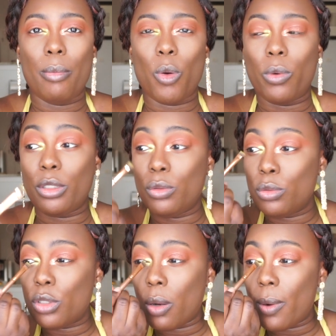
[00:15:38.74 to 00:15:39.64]
when you
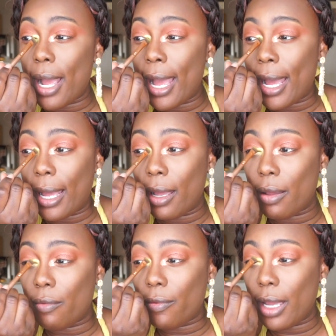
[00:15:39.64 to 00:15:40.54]
don't
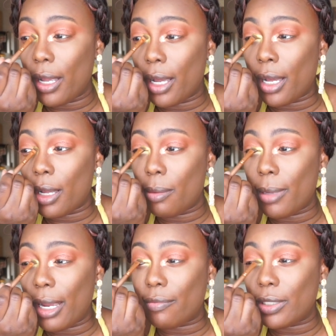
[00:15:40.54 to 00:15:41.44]
have
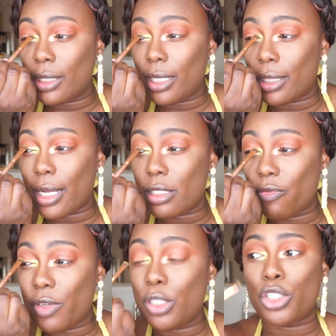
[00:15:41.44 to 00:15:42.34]
everything that's
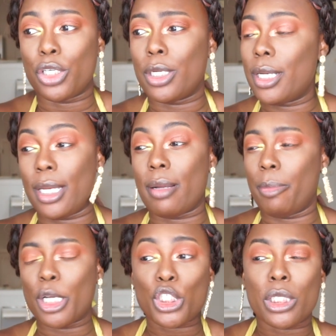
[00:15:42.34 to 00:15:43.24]
featured in a
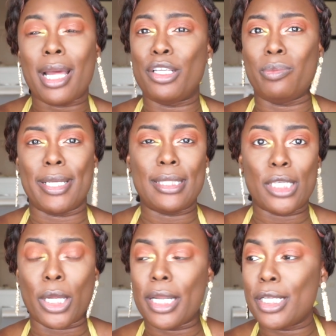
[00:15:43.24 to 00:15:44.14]
picture that you may see
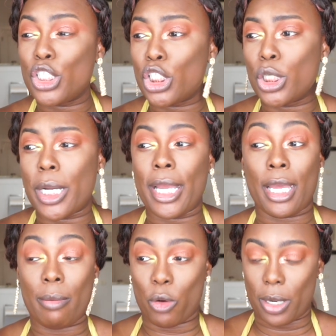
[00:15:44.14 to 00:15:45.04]
on
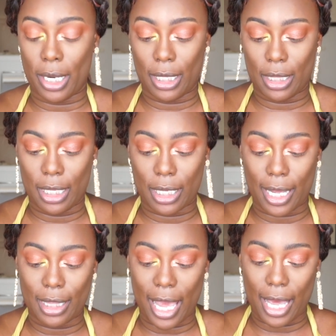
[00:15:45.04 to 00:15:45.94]
Instagram or anything
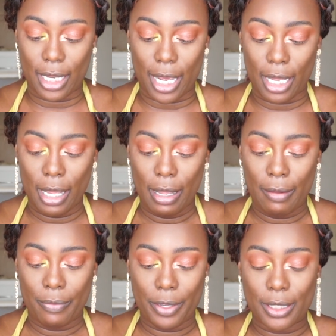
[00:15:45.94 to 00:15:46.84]
like that. Like,
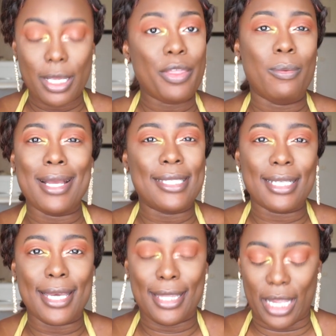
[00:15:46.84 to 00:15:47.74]
there's other ways to
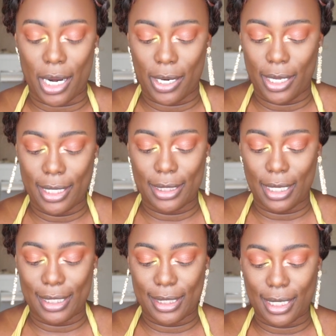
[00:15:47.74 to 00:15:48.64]
get there.
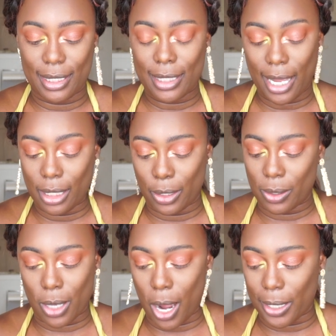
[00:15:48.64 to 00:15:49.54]
It's gonna take a
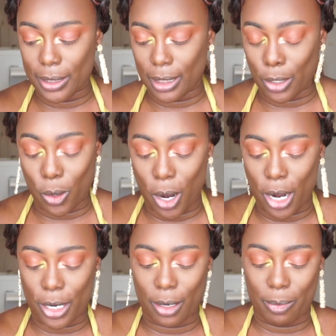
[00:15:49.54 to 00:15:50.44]
little longer, it's a little
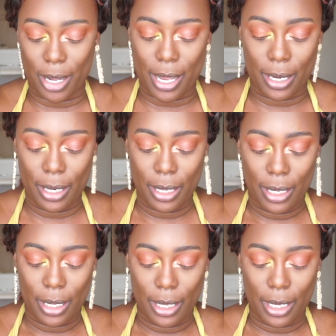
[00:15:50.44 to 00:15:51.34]
harder, but
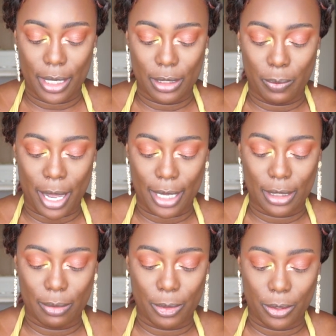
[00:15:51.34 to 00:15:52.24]
it is
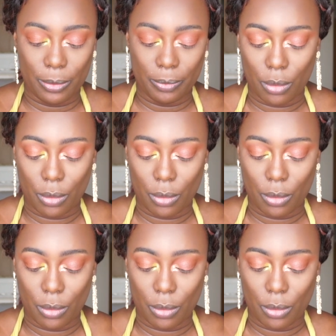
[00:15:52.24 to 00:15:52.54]
possible.